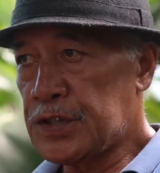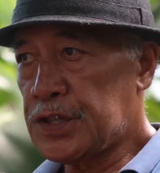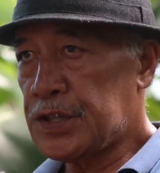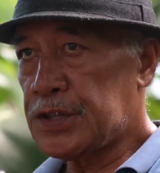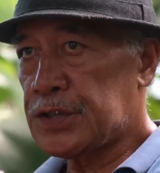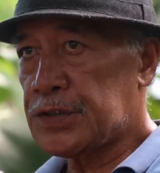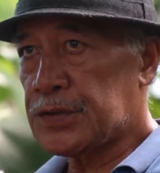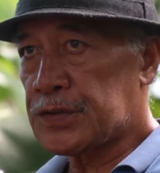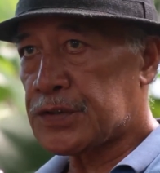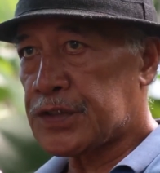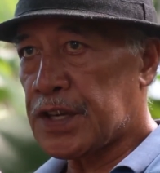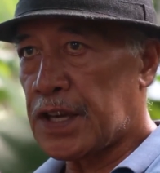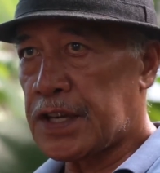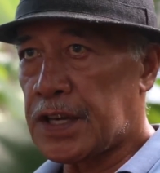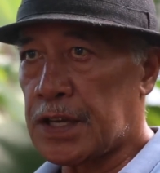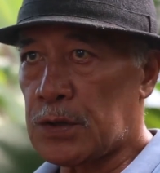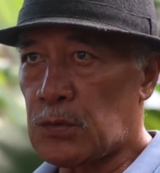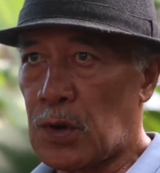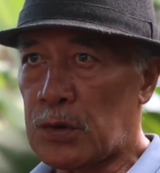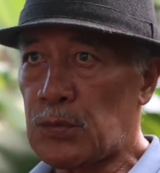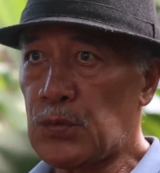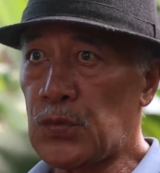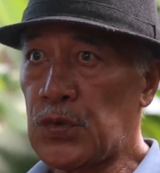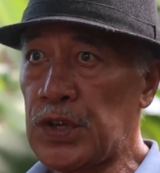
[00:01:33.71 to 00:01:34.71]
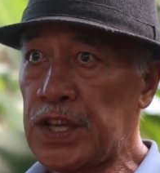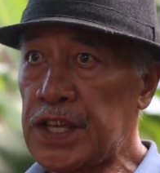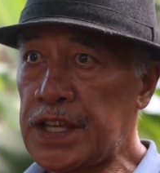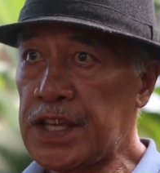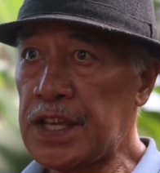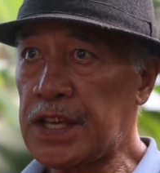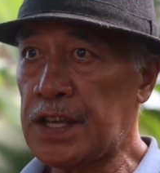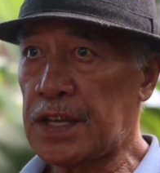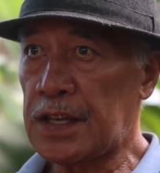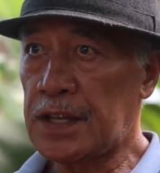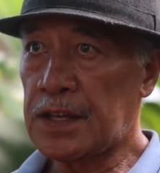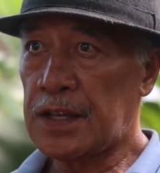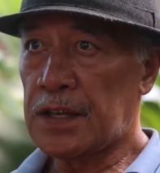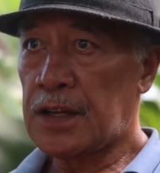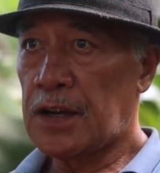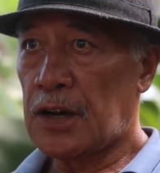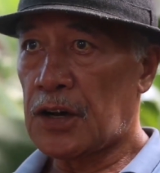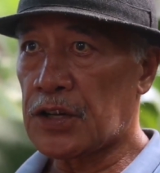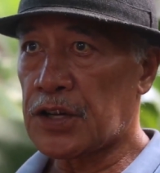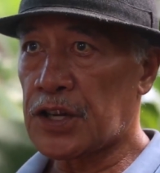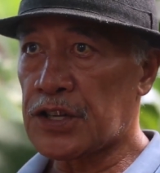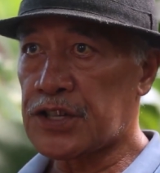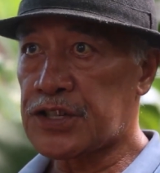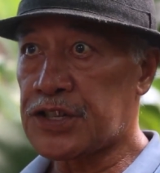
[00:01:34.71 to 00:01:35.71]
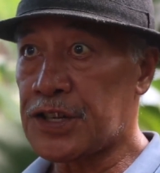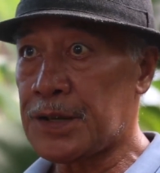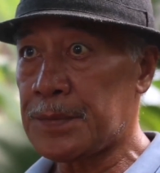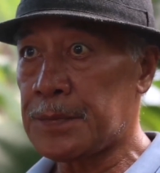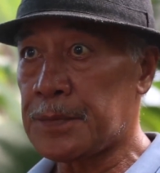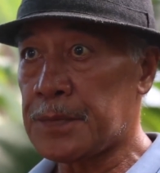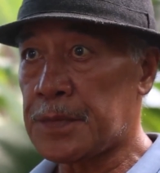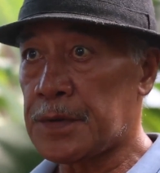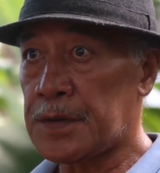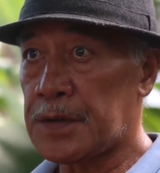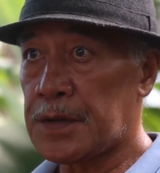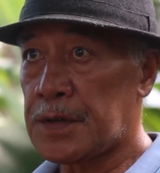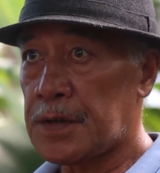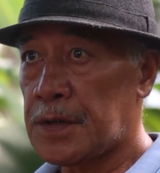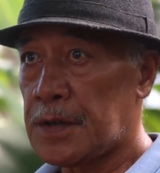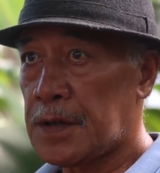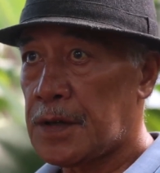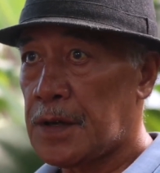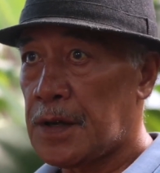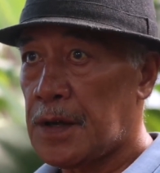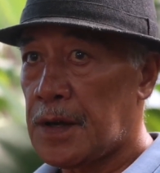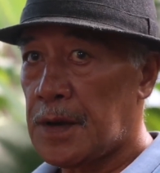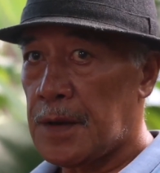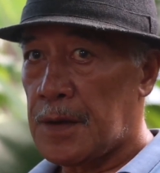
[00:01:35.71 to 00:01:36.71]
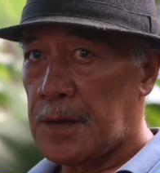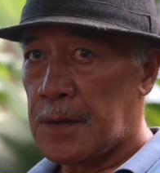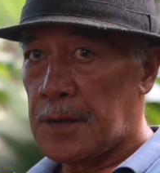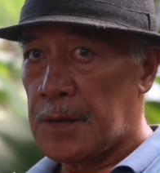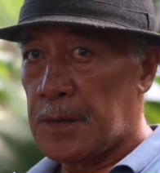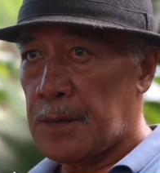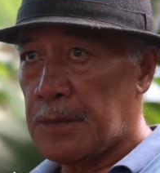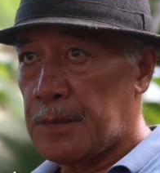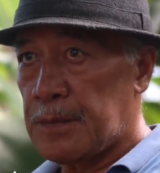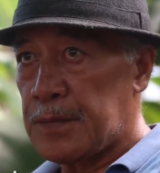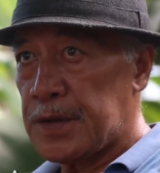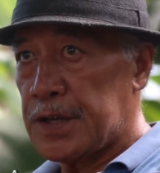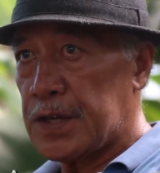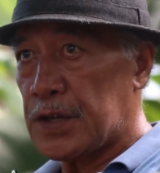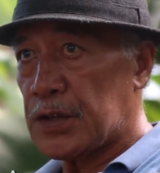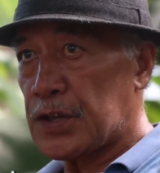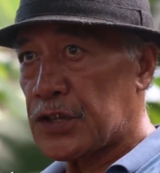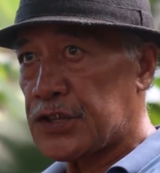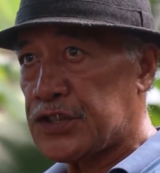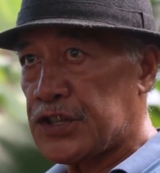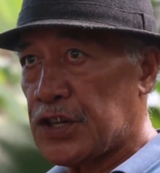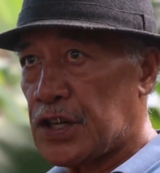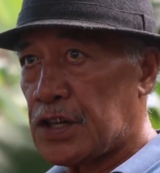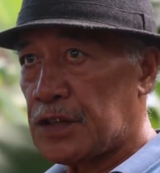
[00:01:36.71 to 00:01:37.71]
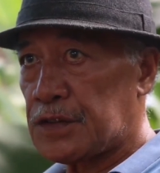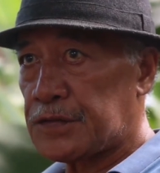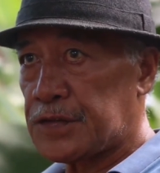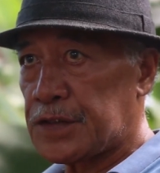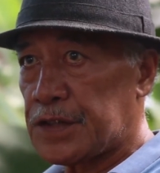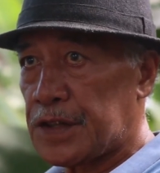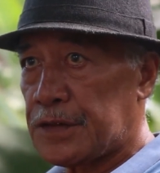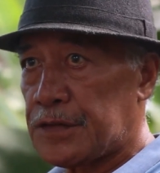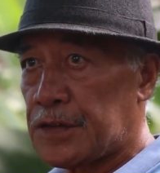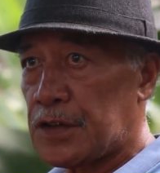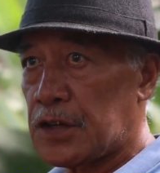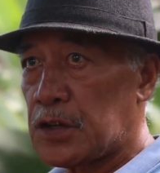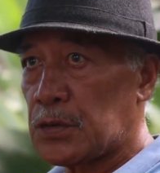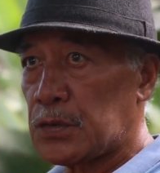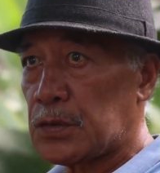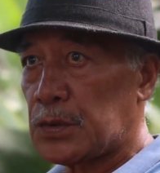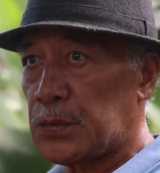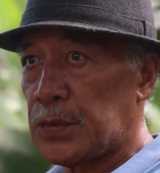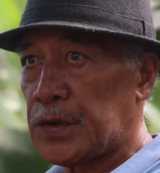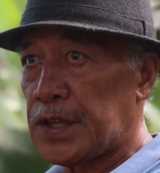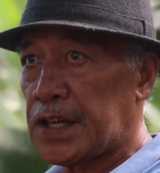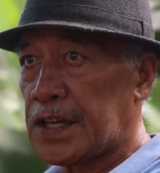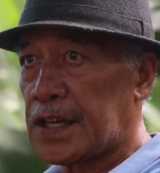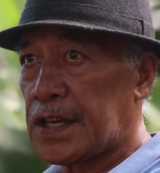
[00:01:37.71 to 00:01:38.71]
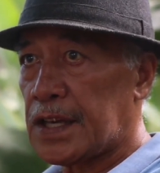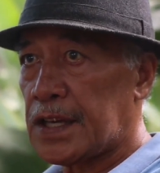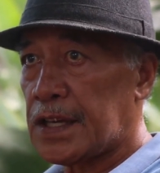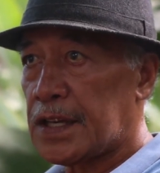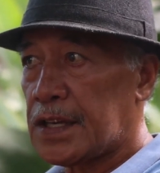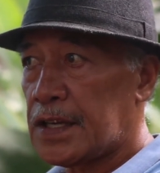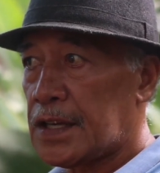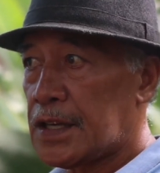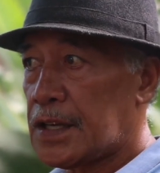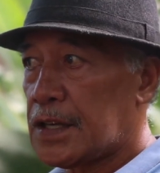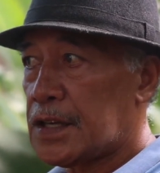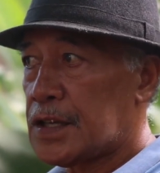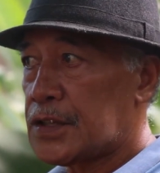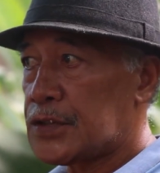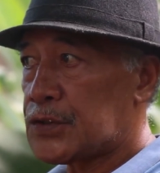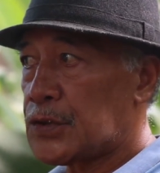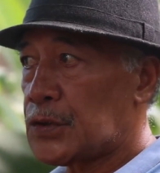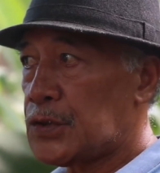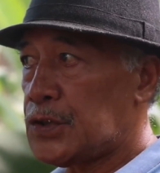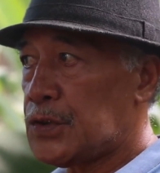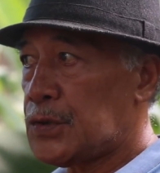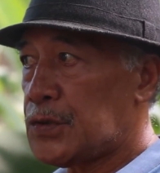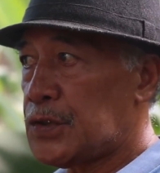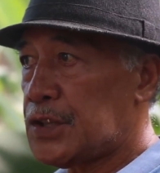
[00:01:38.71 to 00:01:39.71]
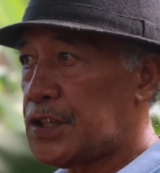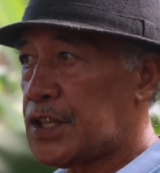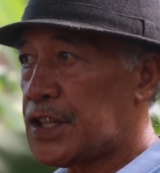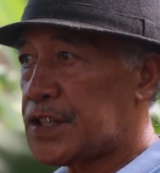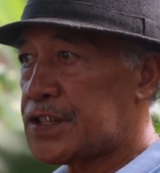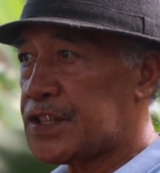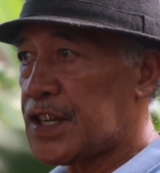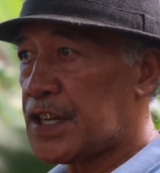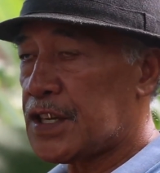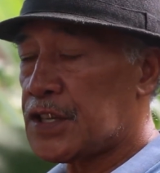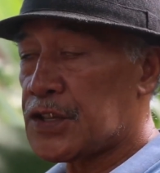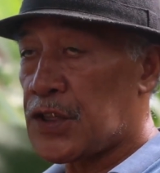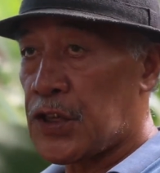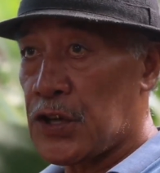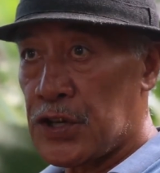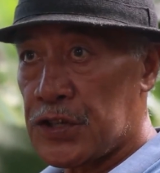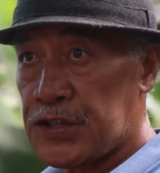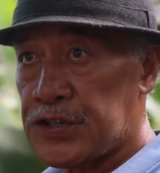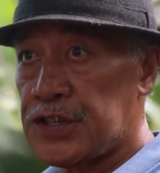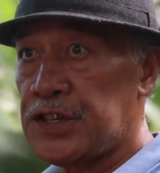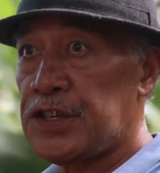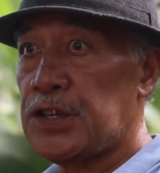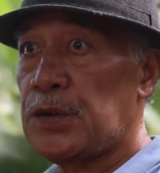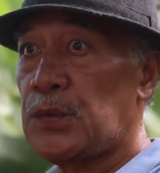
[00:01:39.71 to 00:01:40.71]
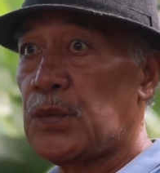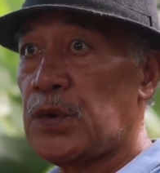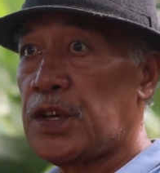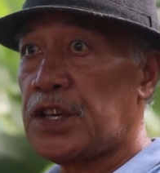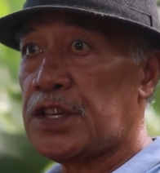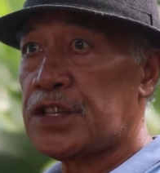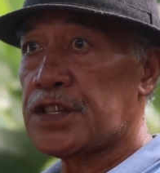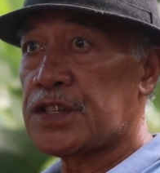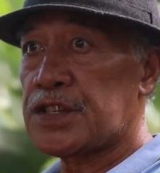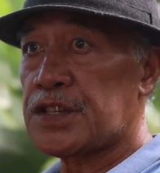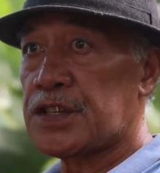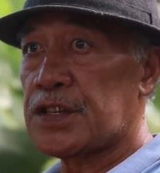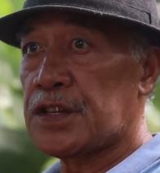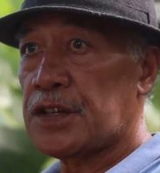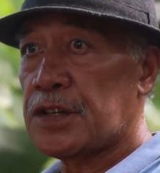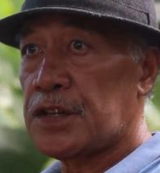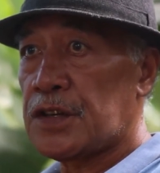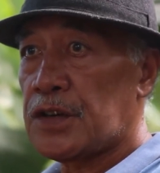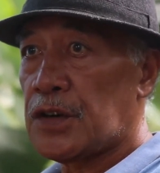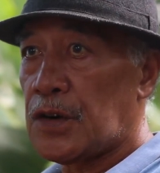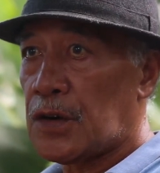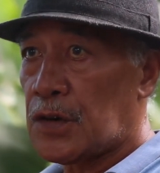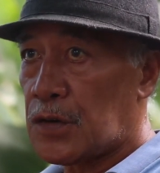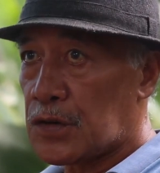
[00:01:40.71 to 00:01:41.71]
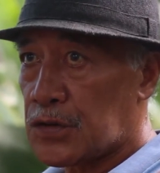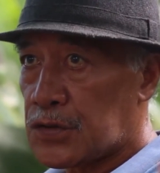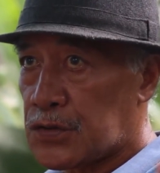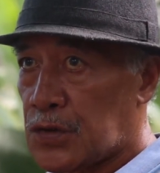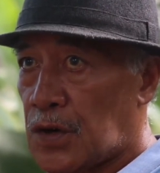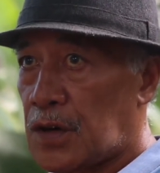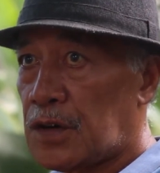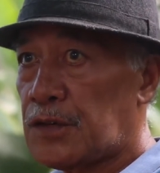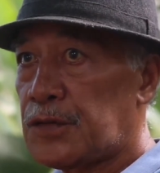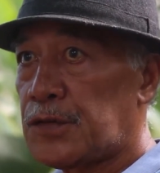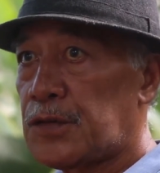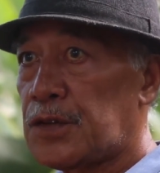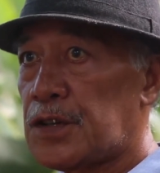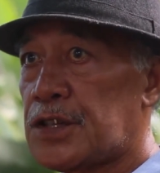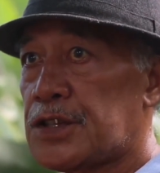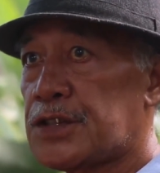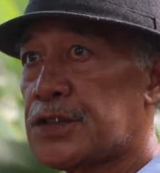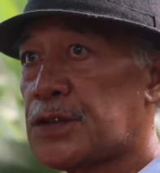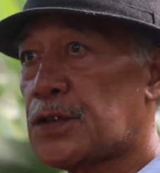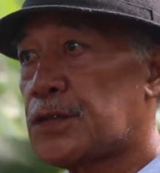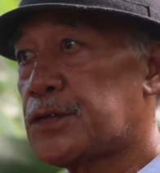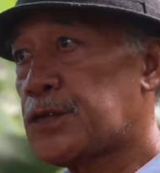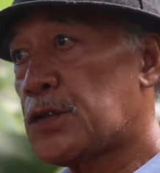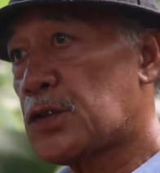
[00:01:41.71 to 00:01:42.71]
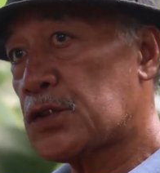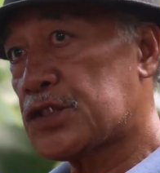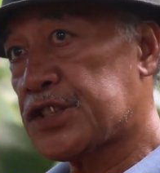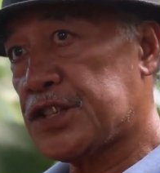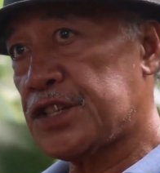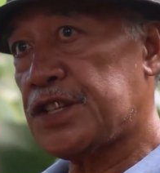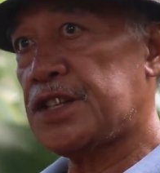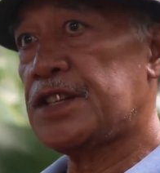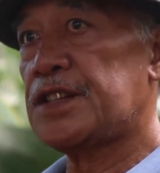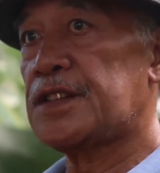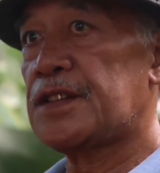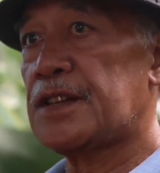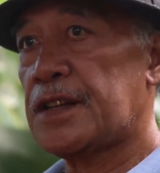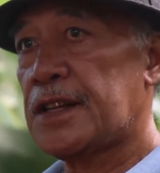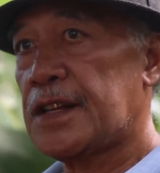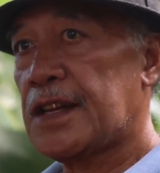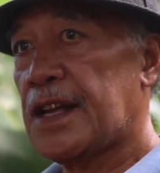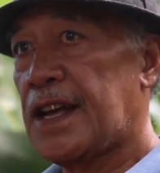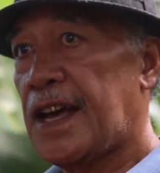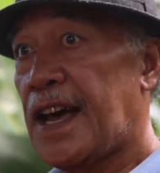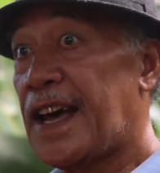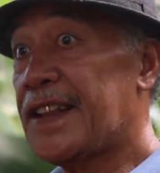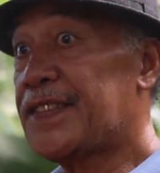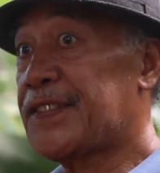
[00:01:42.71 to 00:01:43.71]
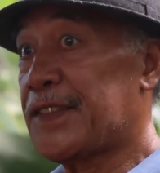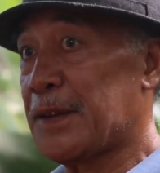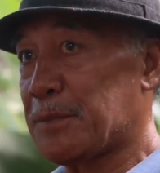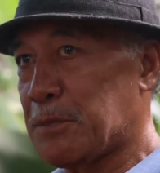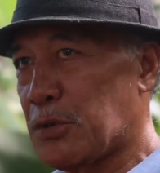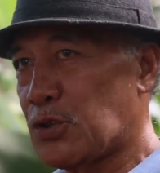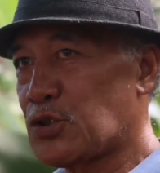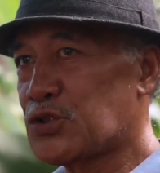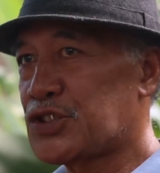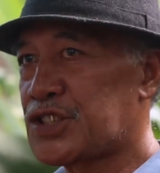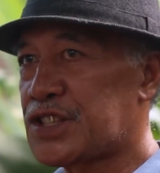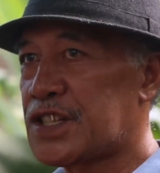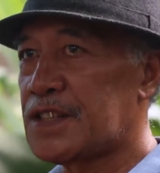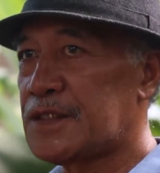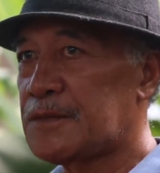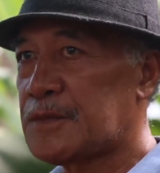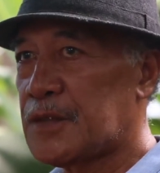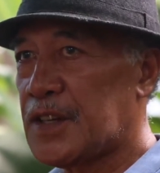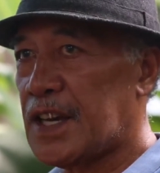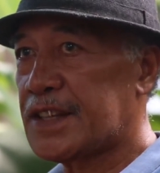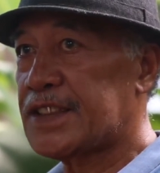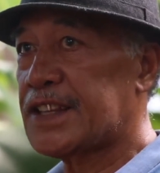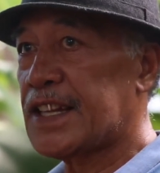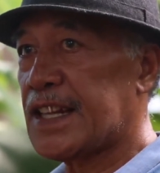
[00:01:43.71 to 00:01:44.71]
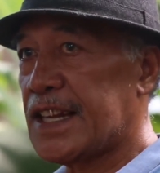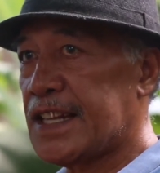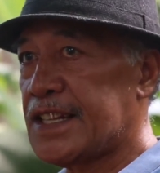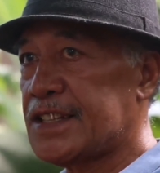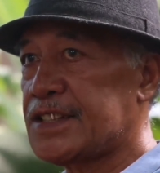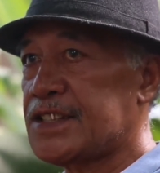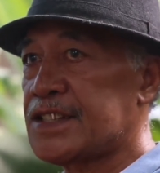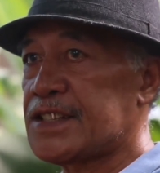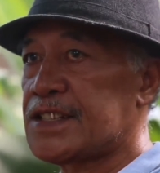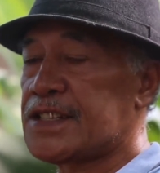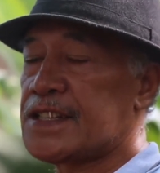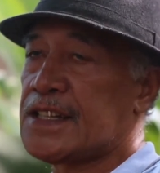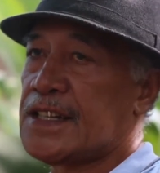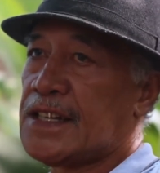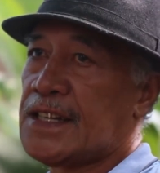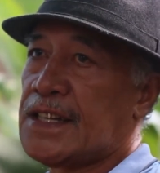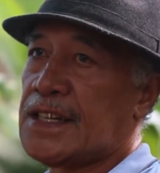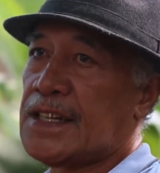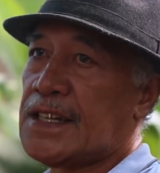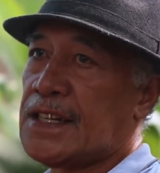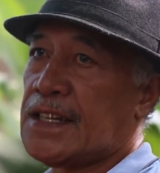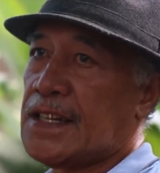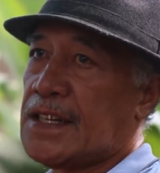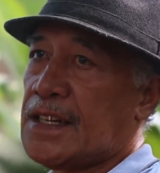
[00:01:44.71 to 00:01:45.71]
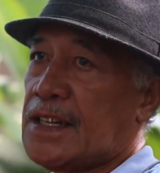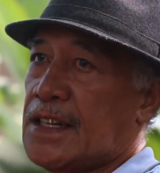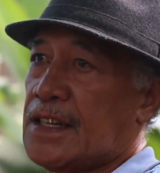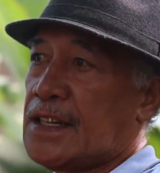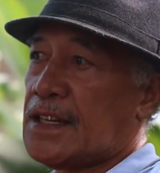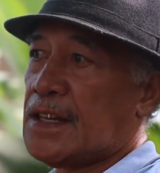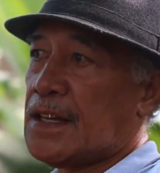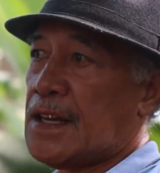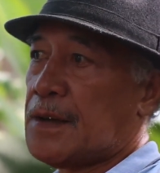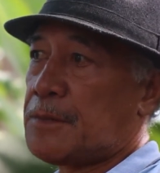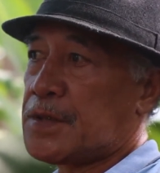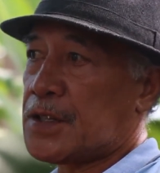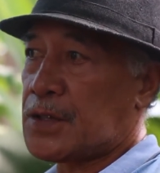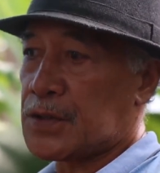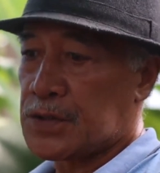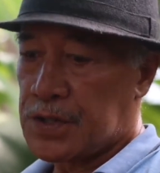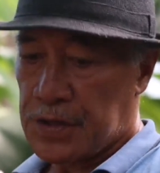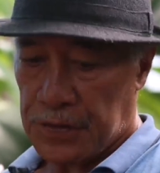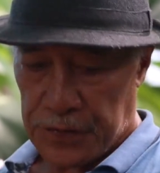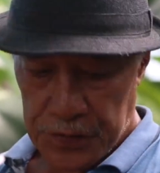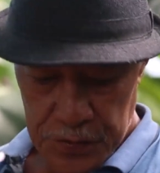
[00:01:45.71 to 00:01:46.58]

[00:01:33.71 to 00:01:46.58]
need to take it 1 week on a ship, be on a shelf in the following week. So you either take 13 weeks or 12 weeks or 14 at the most, at the latest. Because